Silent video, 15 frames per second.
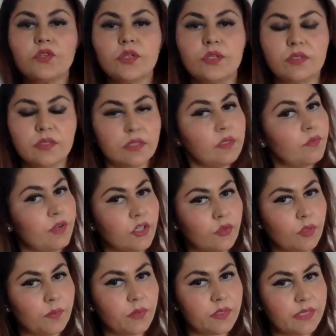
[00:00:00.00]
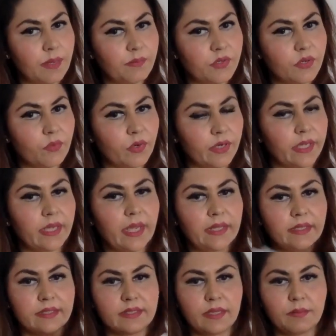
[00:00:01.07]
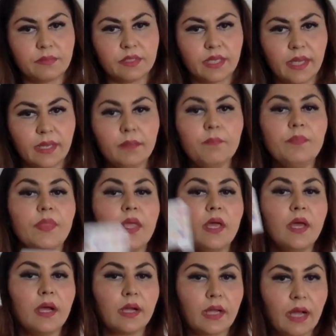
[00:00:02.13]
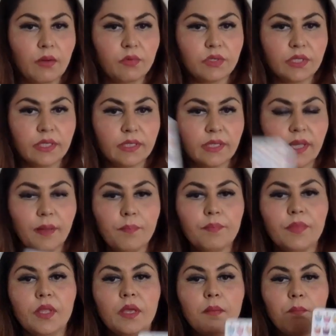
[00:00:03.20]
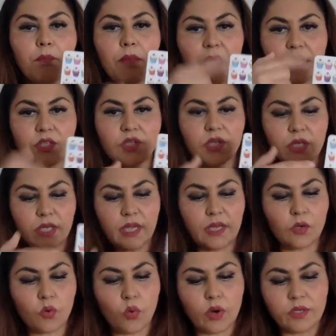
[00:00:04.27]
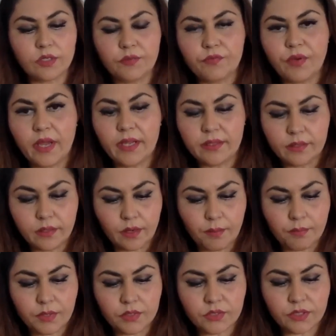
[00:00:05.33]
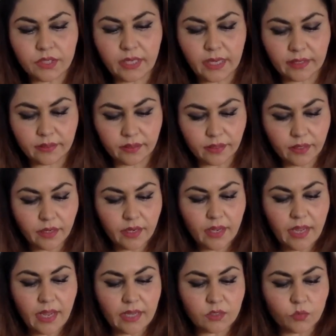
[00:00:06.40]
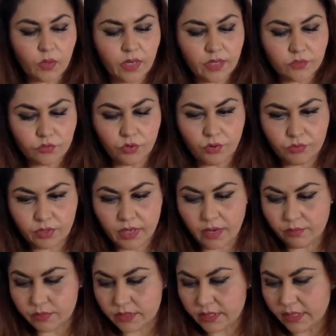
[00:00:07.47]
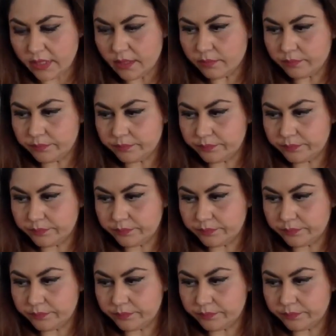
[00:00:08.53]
so it's visual perception working at the same time, counting them, matching and quantifying the numbers together, as well as road counting.